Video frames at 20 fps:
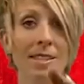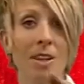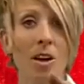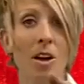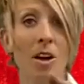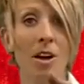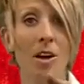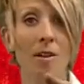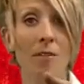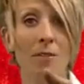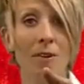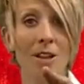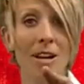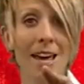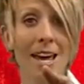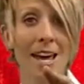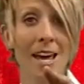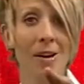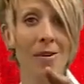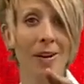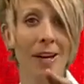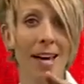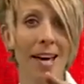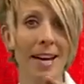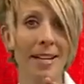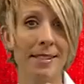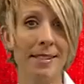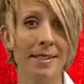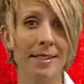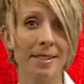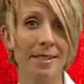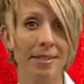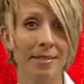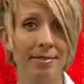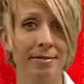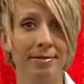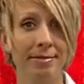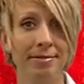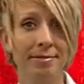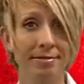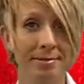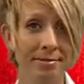That's all for now, guys.